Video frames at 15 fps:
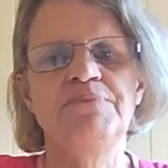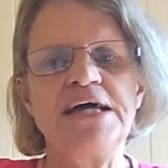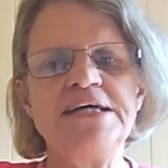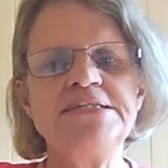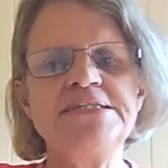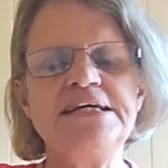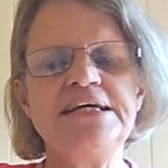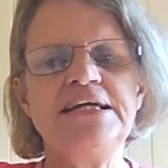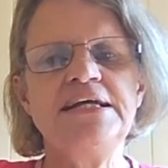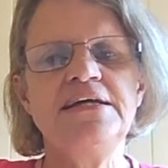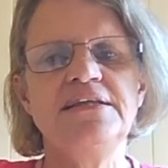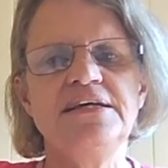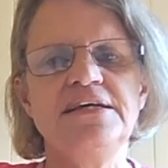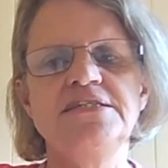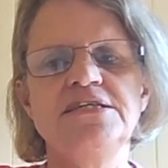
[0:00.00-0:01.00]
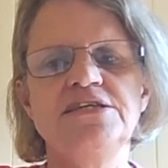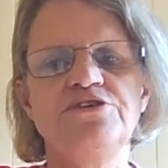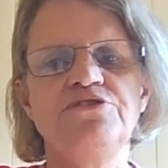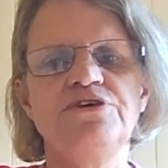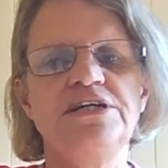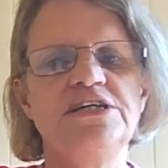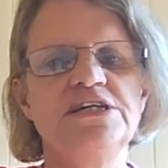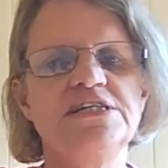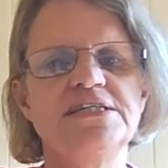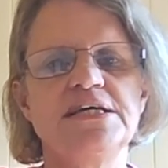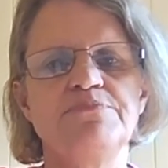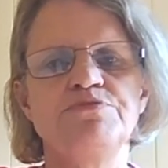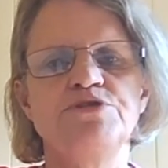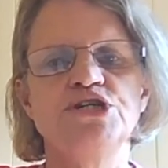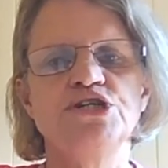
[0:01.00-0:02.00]
Basically, these three
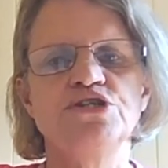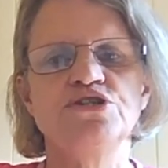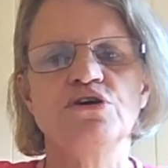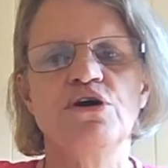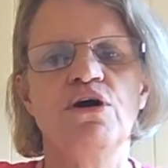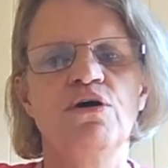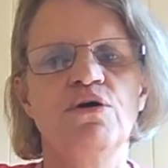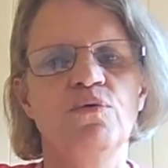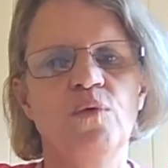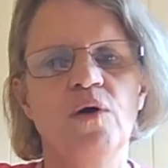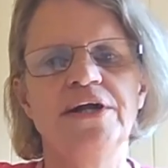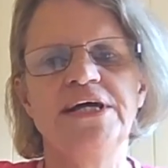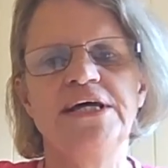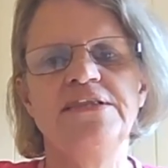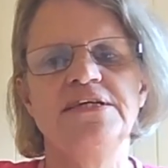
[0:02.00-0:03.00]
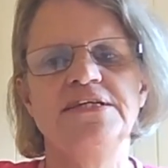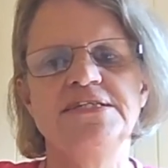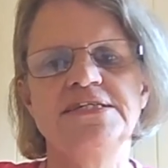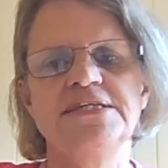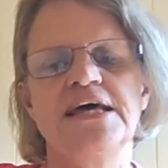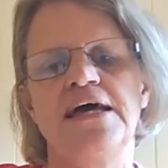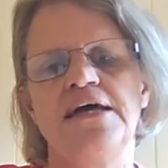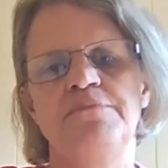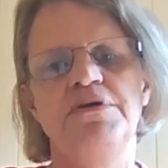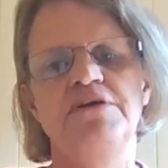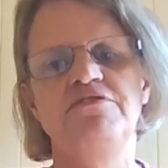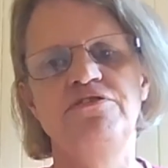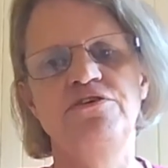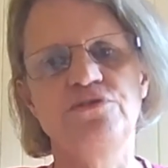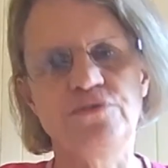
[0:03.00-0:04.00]
deceptions are one and the same
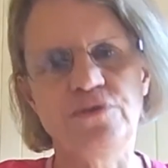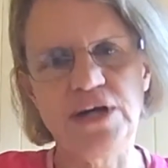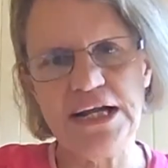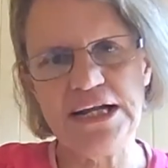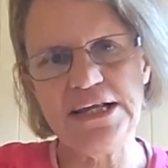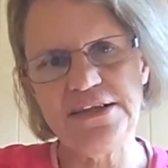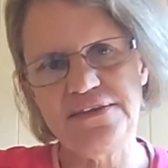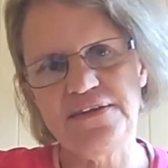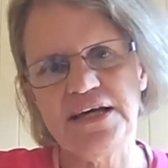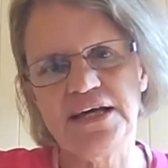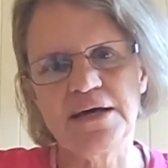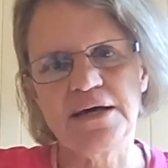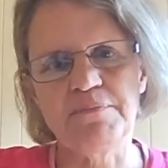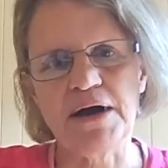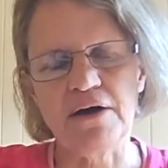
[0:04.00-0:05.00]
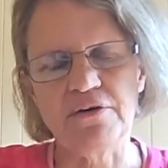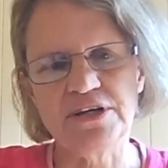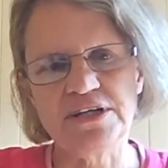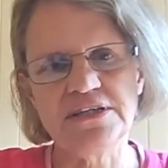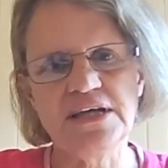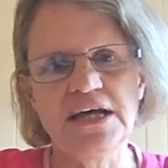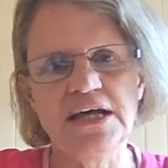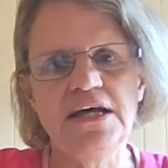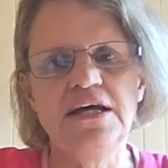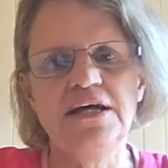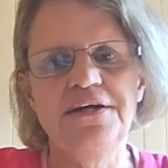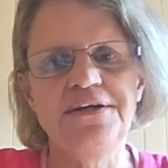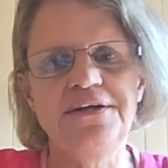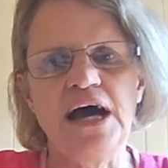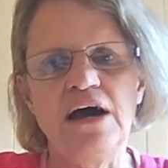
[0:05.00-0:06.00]
if you really think about it.
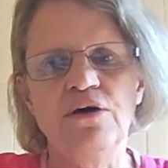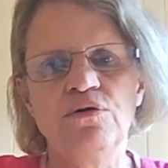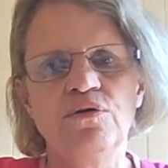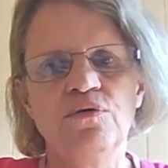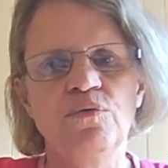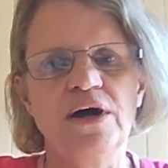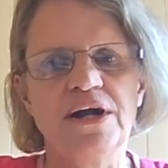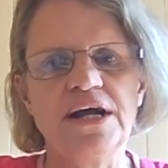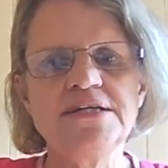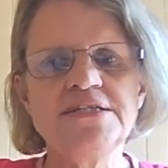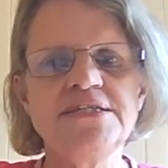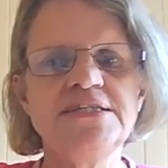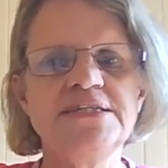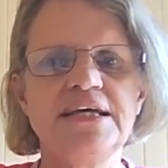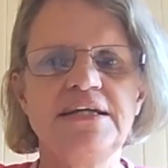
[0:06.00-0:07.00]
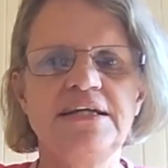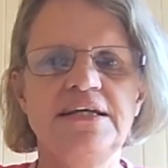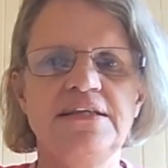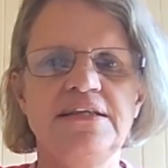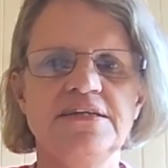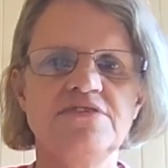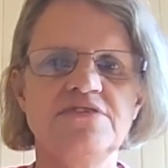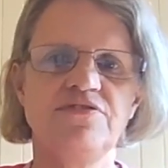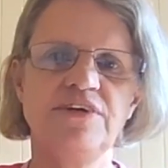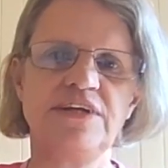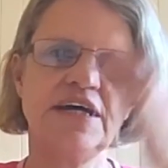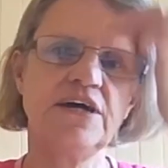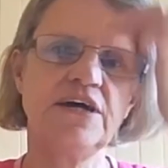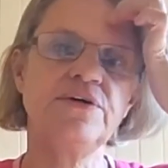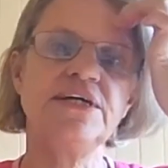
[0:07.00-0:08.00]
Now, what I said in this
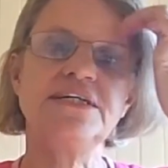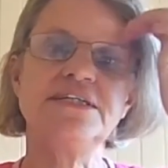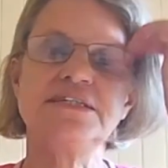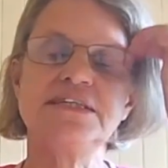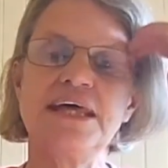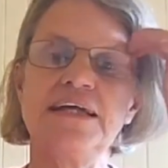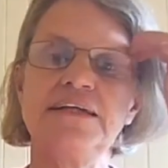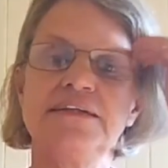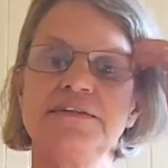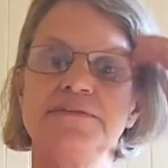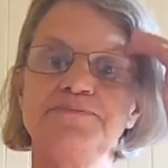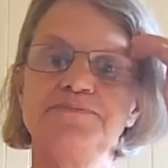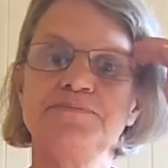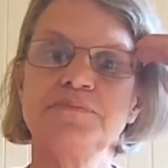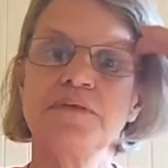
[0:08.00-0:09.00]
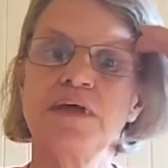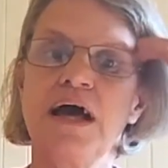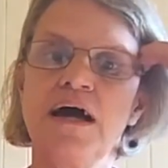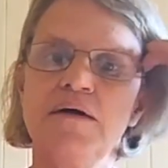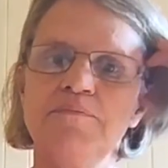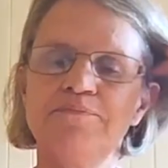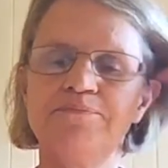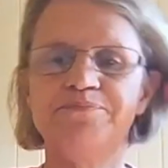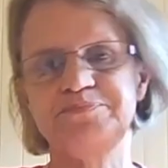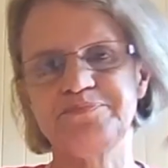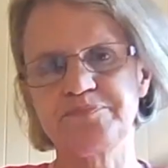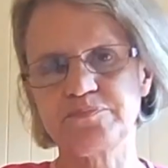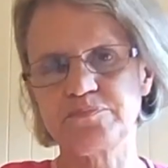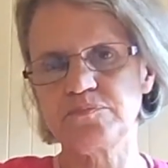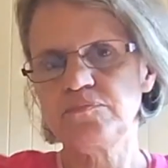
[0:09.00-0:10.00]
video is that um,